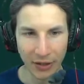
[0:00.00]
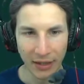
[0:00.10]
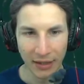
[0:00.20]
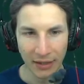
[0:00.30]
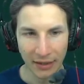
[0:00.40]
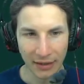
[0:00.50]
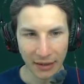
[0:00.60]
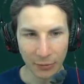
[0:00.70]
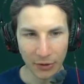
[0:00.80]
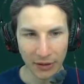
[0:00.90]

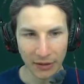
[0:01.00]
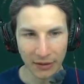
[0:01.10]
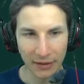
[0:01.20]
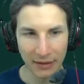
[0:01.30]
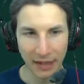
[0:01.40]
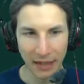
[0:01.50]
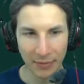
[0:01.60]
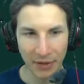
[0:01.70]
it will set up